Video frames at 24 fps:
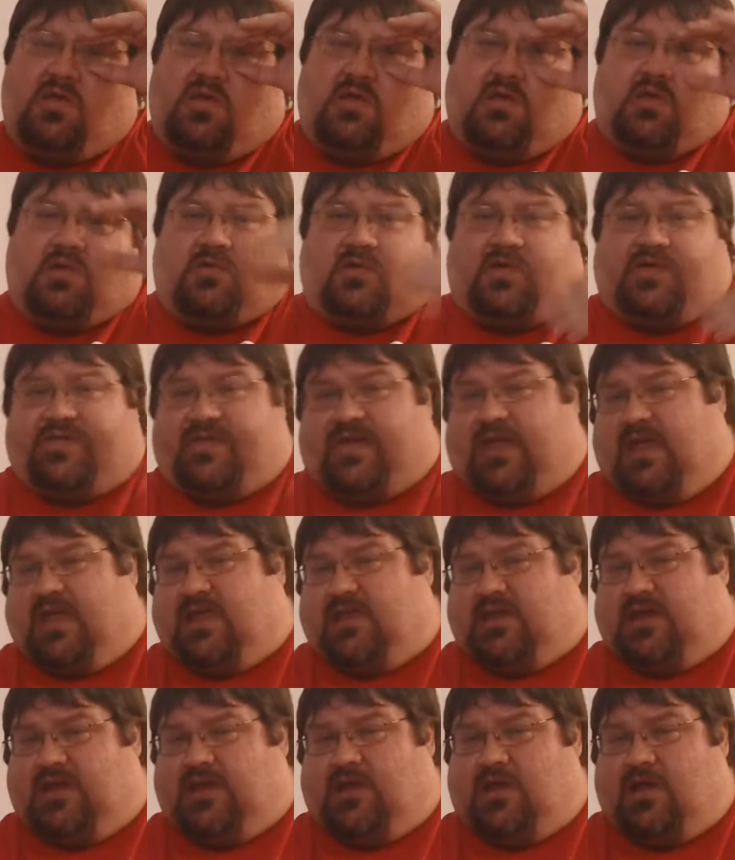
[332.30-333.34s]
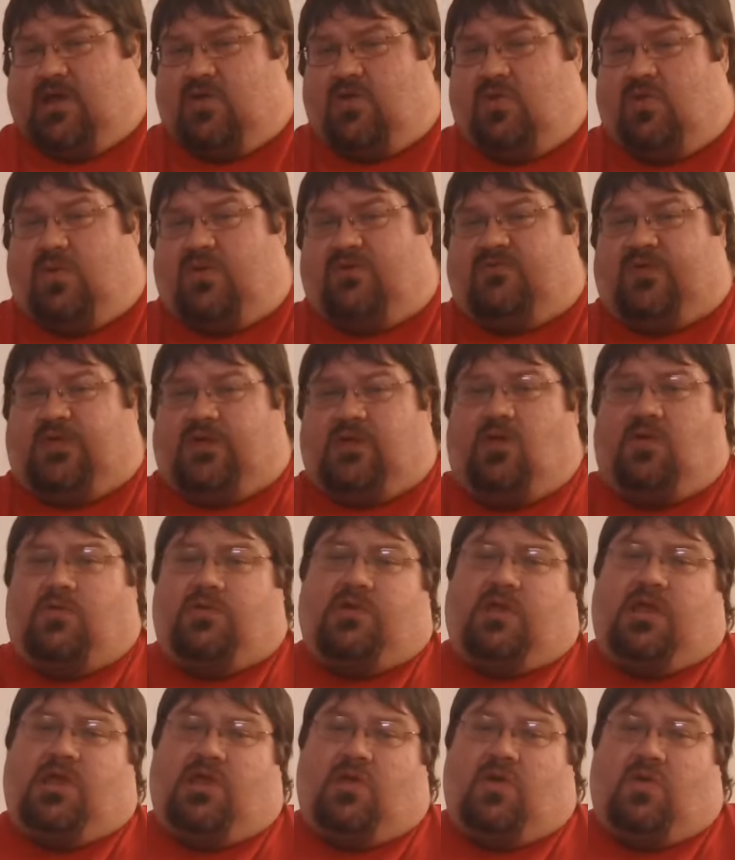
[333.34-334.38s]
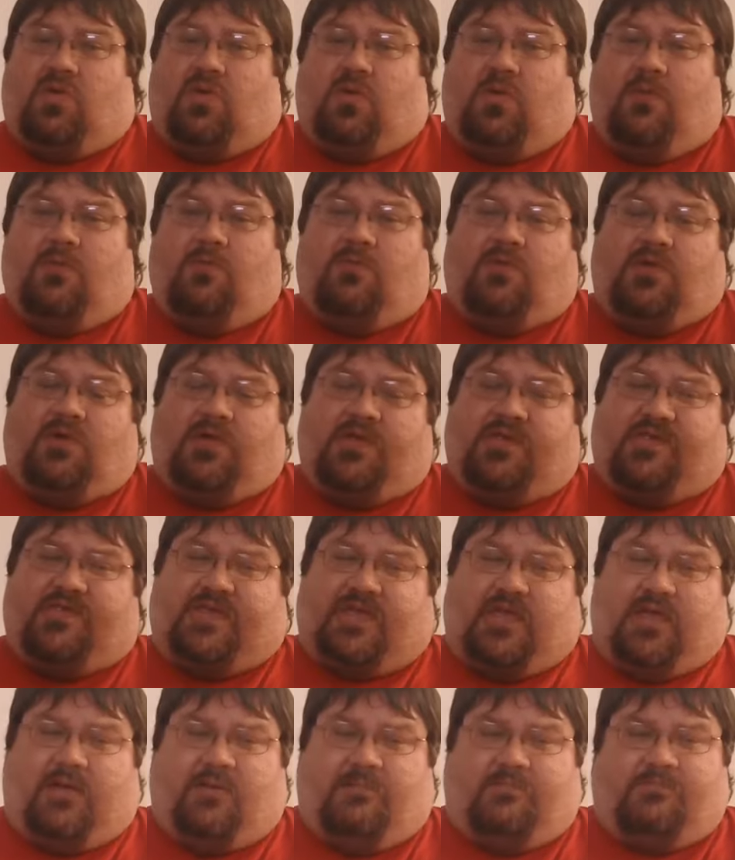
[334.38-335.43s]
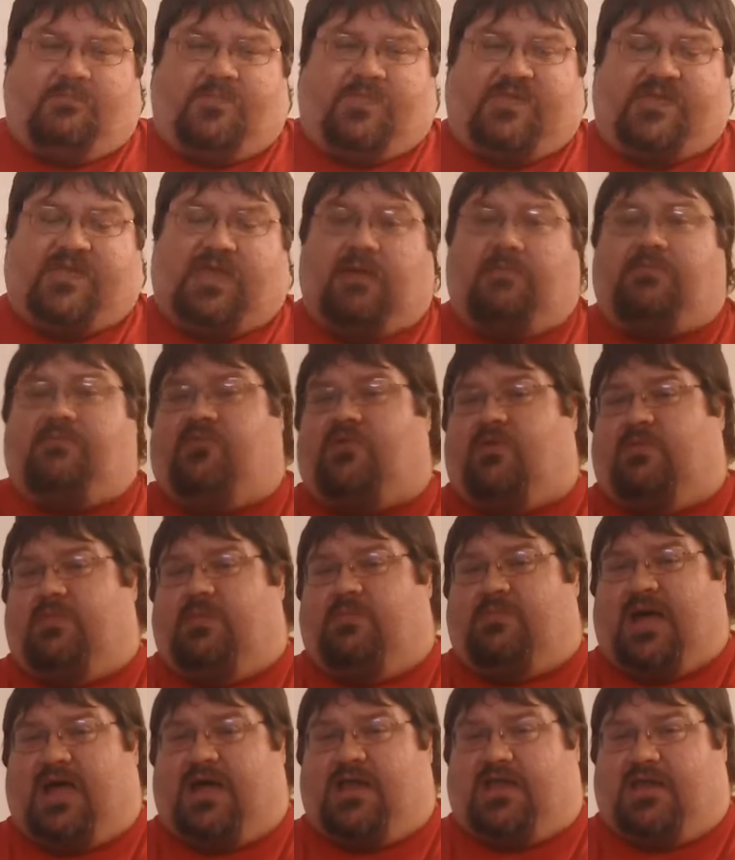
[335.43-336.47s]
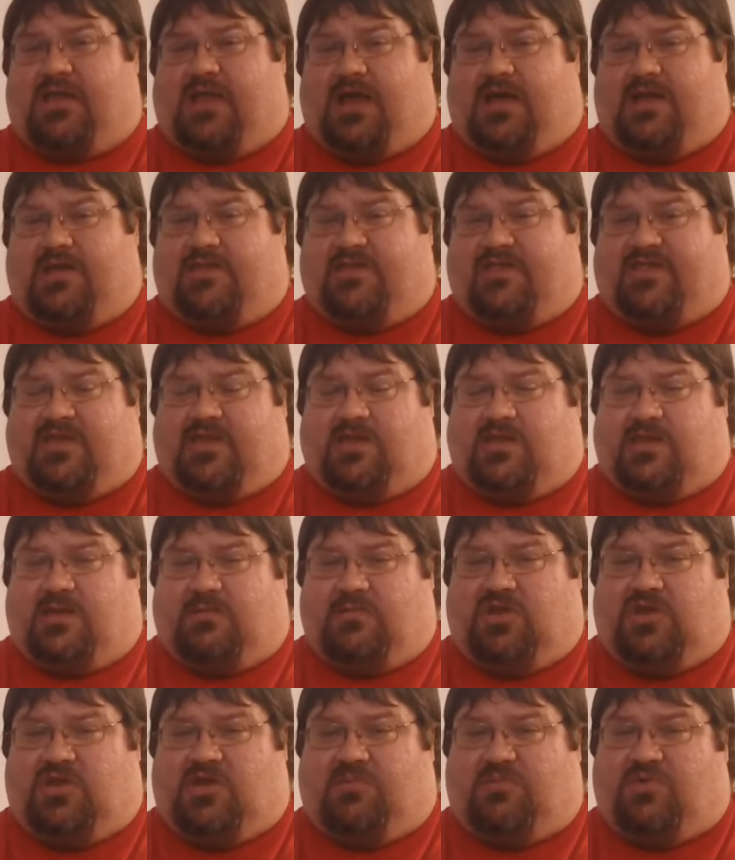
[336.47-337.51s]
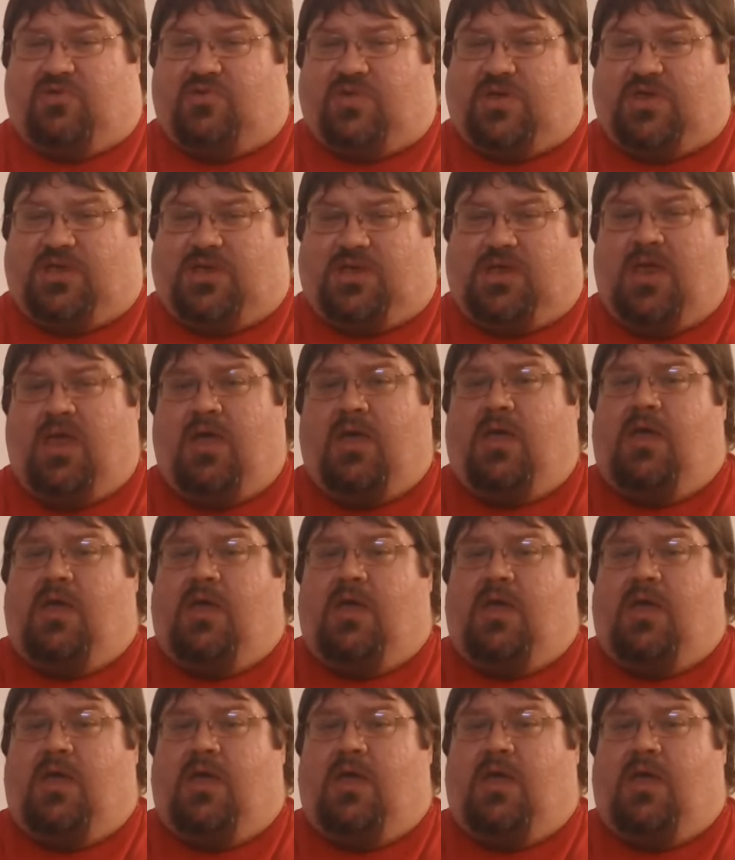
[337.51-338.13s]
Chris Candido, who, if you don't know, was skipped from the Body Donnas in the WWE.